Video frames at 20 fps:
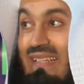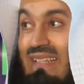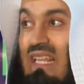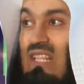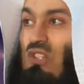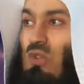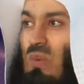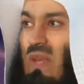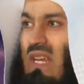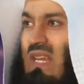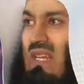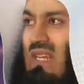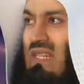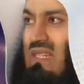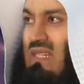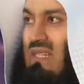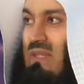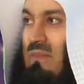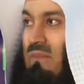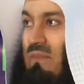That's
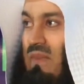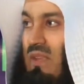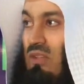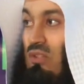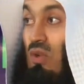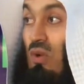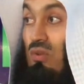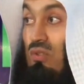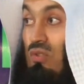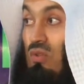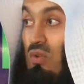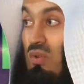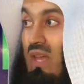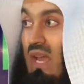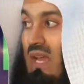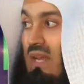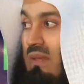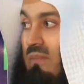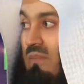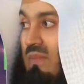weakness. Don't do
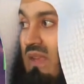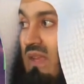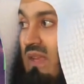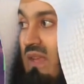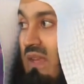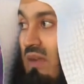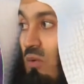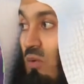that.